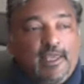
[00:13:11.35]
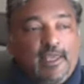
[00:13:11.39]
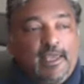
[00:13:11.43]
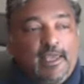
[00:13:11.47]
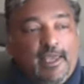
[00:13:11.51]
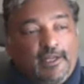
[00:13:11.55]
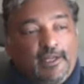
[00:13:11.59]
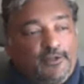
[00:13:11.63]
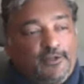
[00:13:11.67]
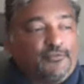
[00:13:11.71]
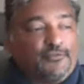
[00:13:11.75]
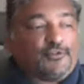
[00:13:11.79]

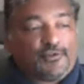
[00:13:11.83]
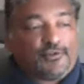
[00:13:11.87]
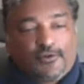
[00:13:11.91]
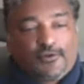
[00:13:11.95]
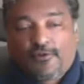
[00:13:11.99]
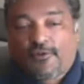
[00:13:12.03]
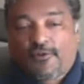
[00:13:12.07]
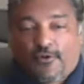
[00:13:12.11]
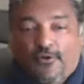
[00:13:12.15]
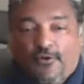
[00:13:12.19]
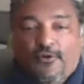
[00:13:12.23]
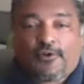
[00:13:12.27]
and if you turn
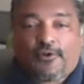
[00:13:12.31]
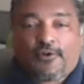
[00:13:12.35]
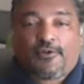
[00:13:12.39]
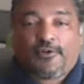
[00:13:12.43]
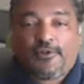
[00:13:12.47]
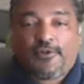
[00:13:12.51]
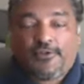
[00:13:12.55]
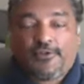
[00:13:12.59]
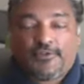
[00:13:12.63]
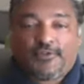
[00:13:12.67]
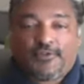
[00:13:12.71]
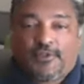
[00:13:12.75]
the corner,
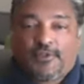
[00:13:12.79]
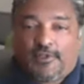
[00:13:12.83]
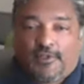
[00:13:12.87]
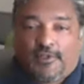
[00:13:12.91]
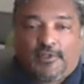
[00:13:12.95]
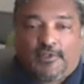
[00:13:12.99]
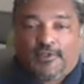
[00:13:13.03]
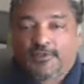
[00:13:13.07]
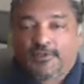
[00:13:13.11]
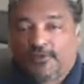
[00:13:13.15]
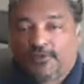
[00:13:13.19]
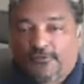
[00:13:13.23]
you see that
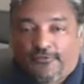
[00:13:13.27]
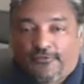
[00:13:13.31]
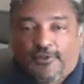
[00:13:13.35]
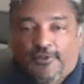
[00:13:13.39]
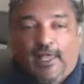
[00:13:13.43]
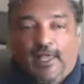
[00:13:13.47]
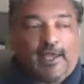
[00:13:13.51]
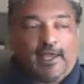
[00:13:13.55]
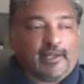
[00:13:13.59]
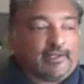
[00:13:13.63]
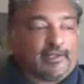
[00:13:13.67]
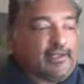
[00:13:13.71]
it's a
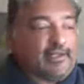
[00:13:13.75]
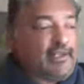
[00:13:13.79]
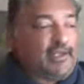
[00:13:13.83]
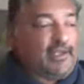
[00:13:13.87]
flat